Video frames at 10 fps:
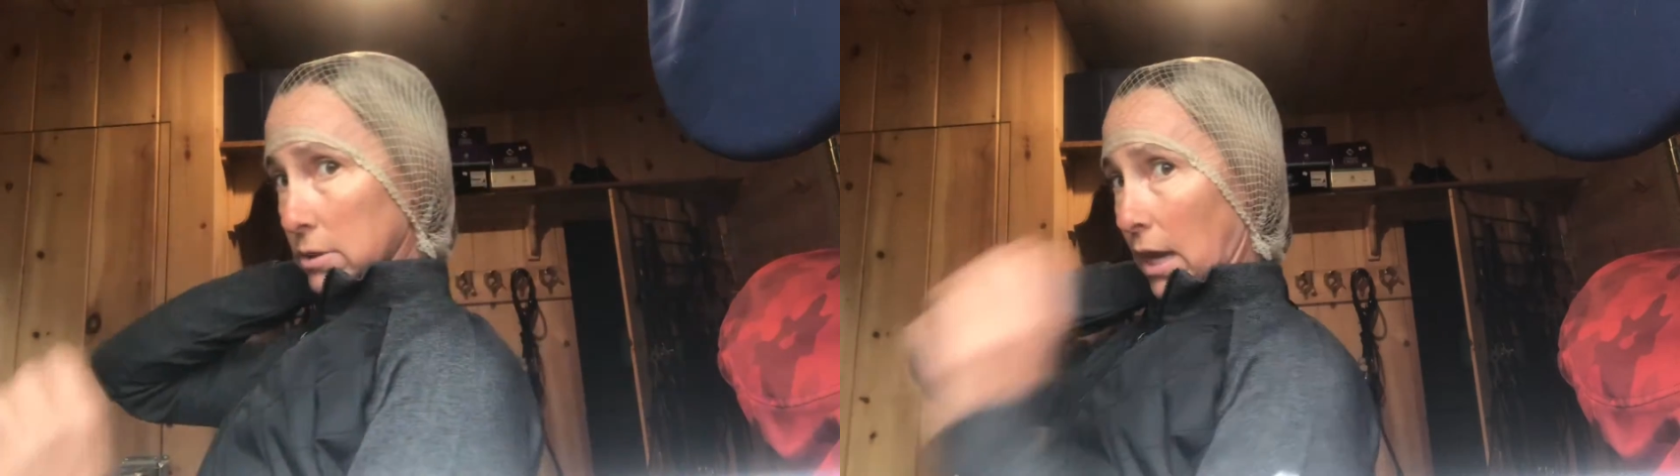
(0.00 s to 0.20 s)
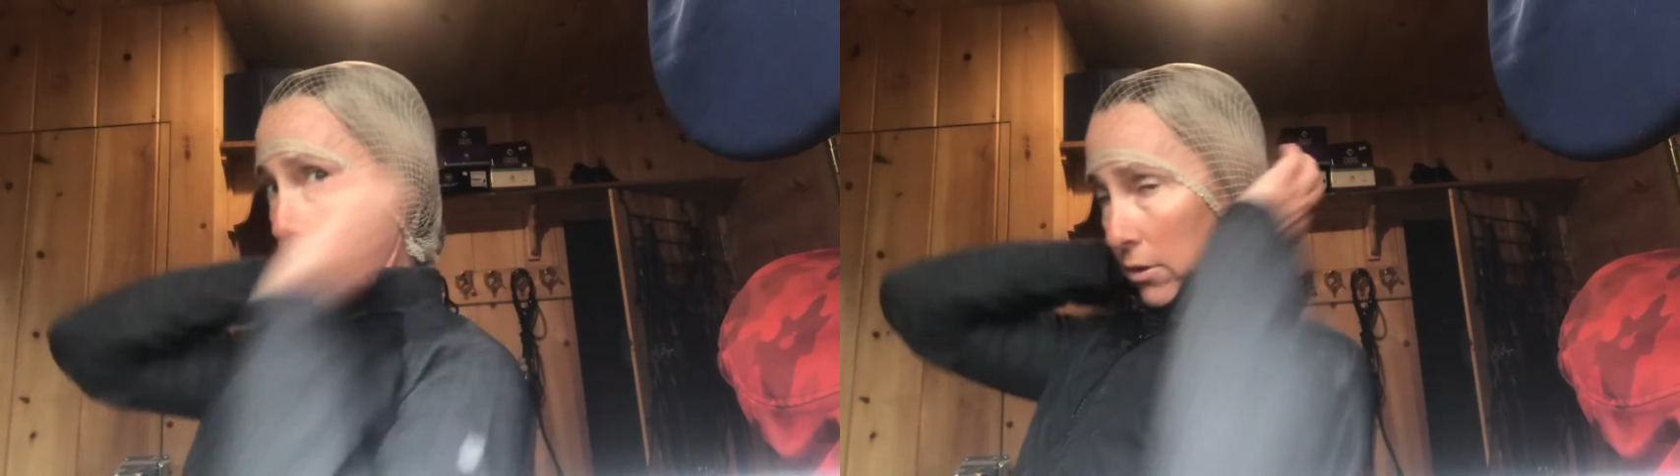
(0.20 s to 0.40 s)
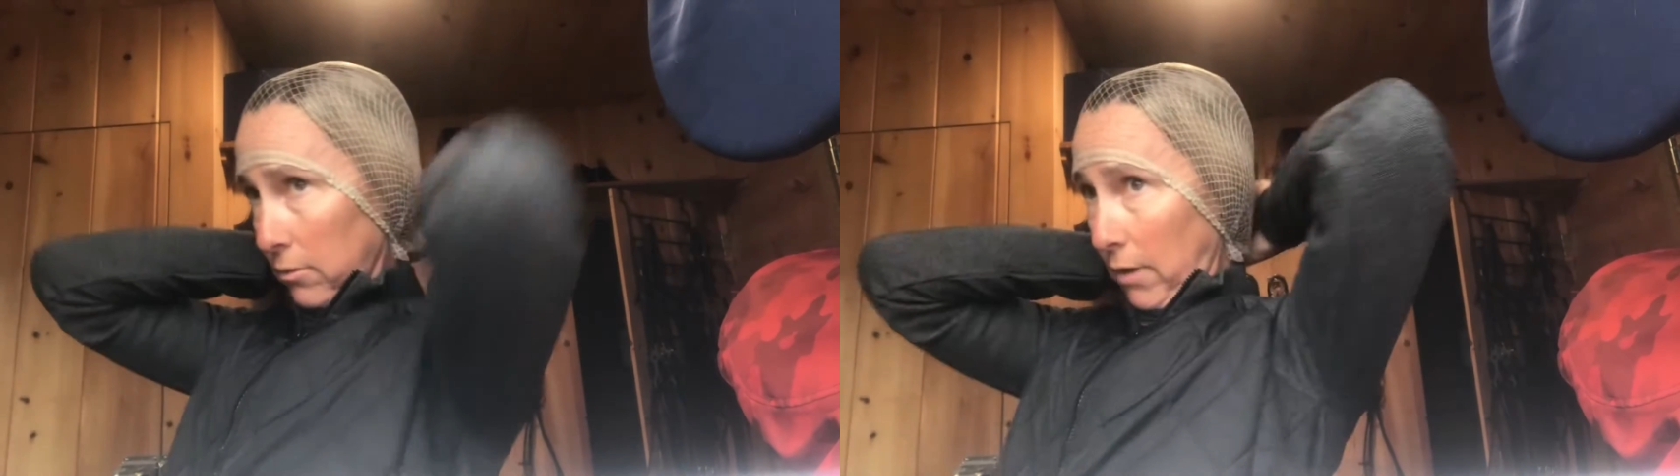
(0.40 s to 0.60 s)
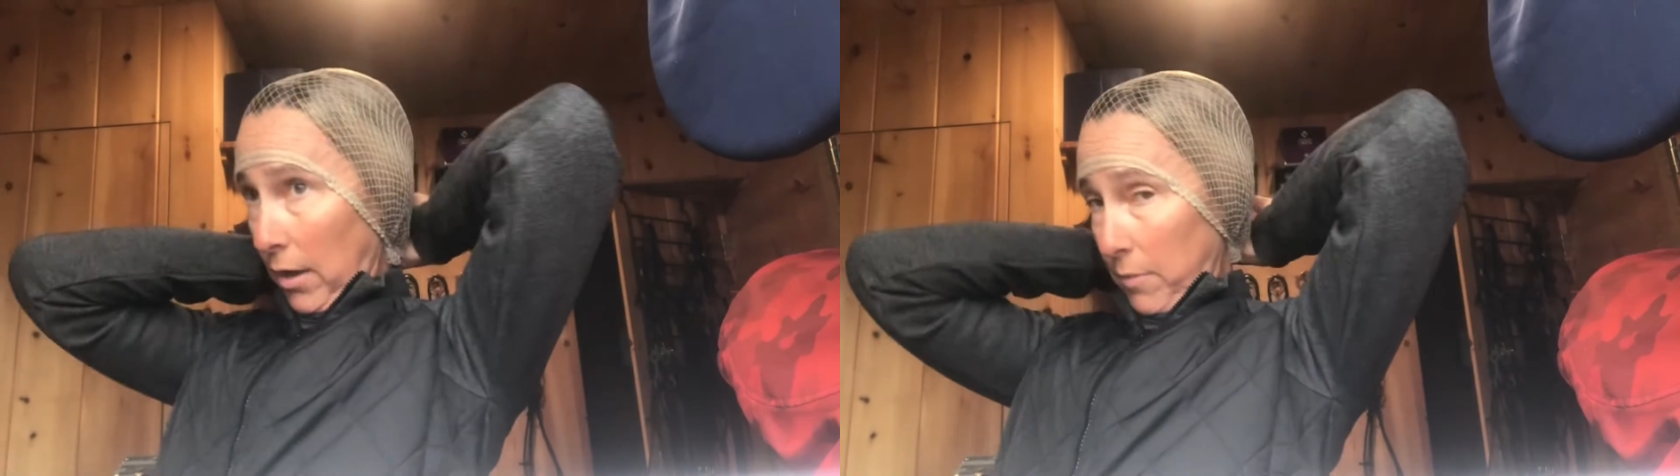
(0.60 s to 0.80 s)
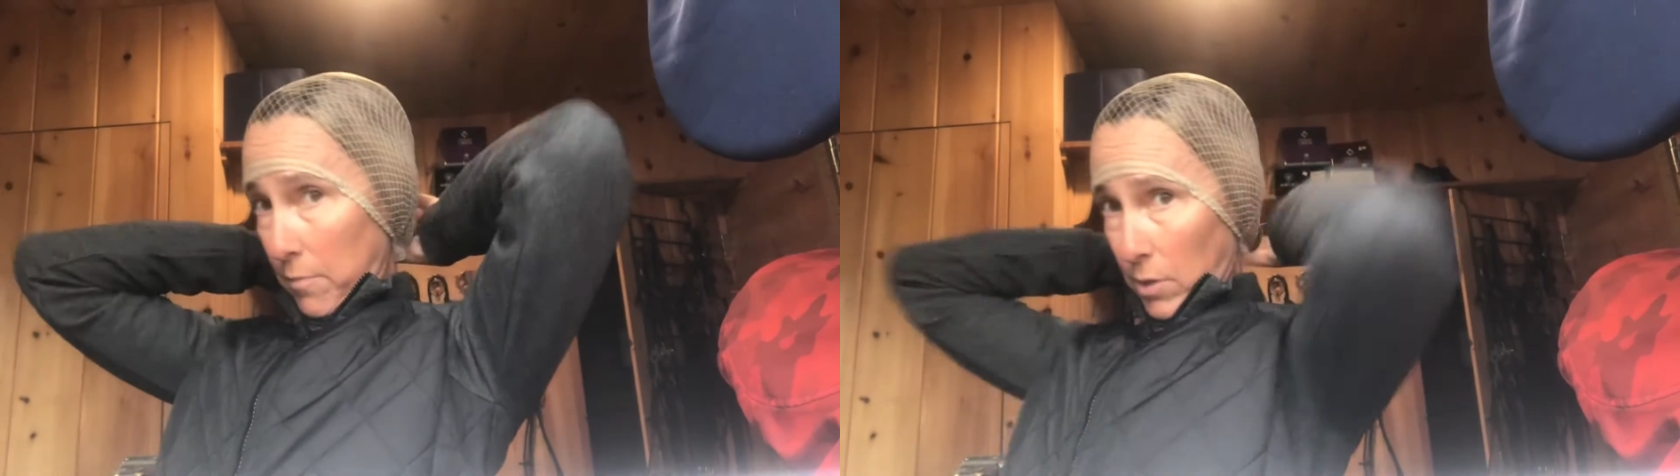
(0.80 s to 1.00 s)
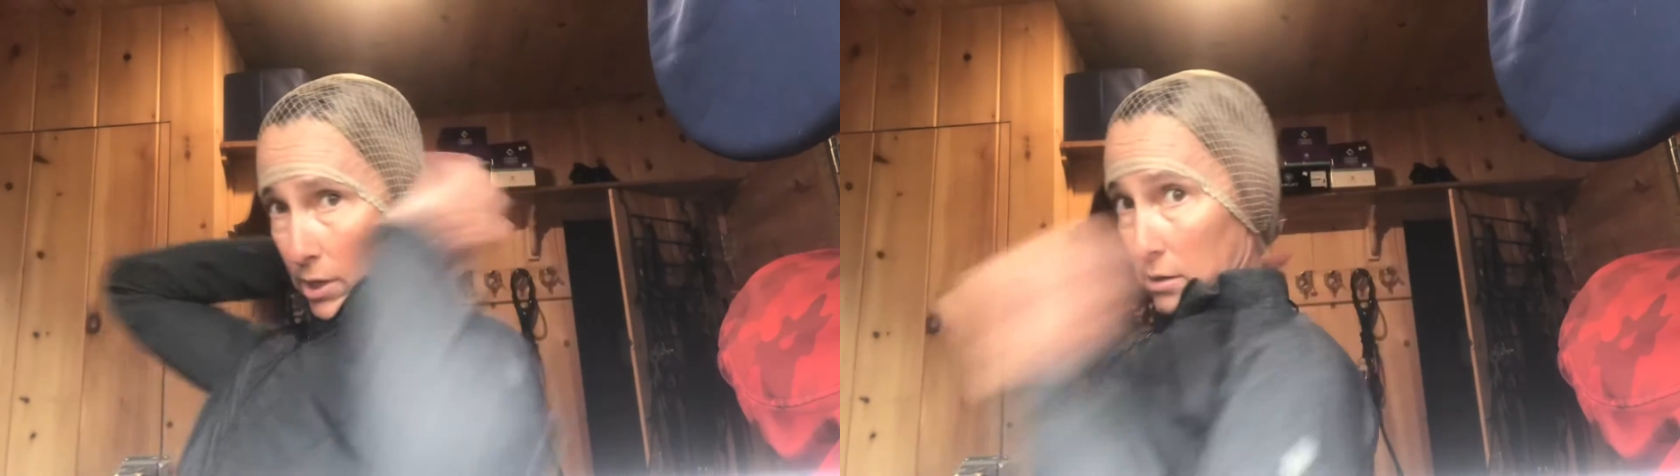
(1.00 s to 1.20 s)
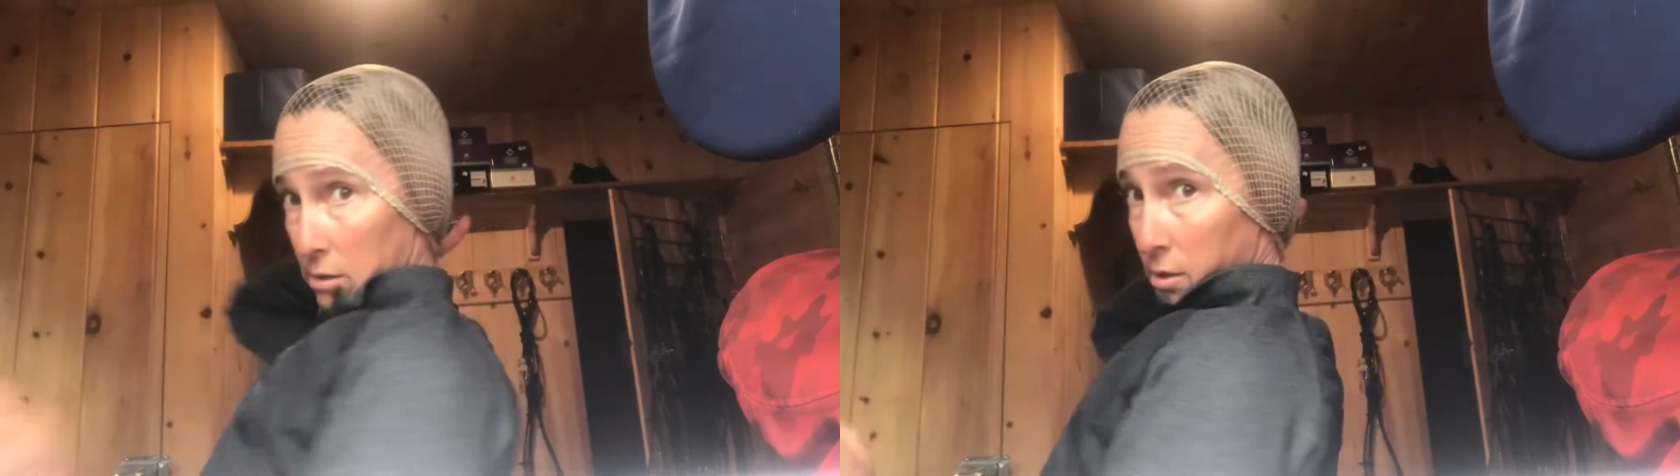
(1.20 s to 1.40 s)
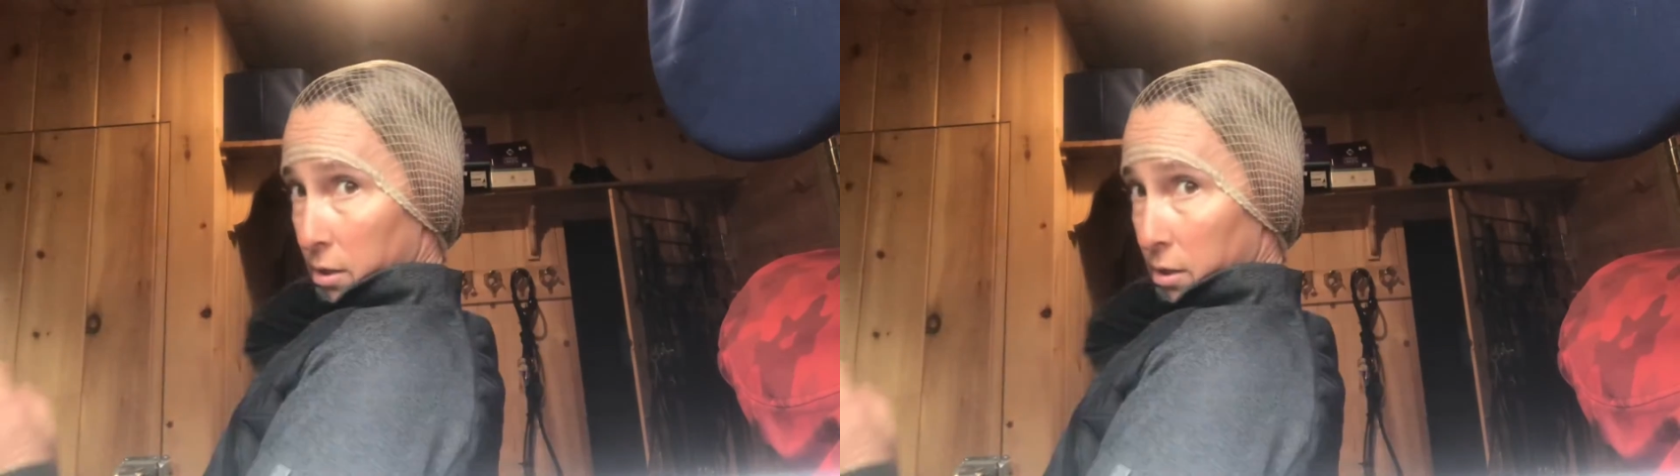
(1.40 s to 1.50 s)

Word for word: down and around my bun